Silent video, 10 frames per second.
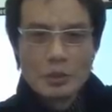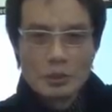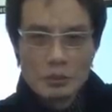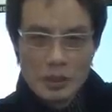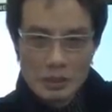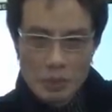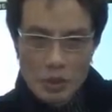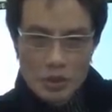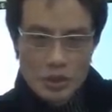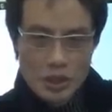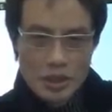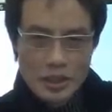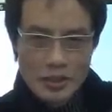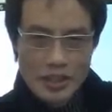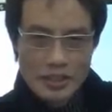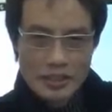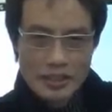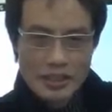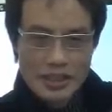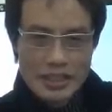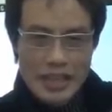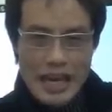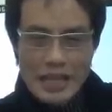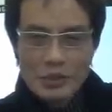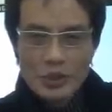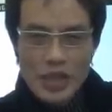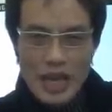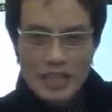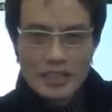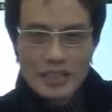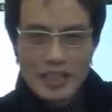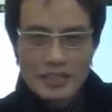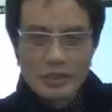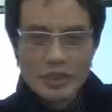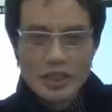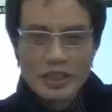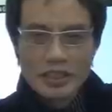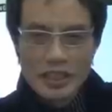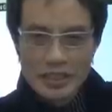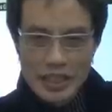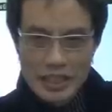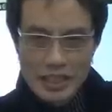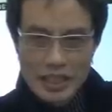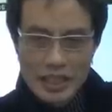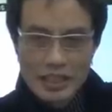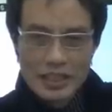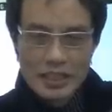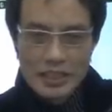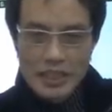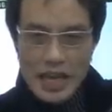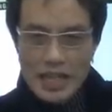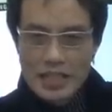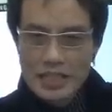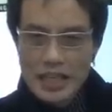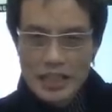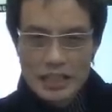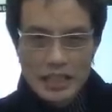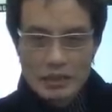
Korean Ghost Stories, on the other hand, is a humble production with a humble storyline.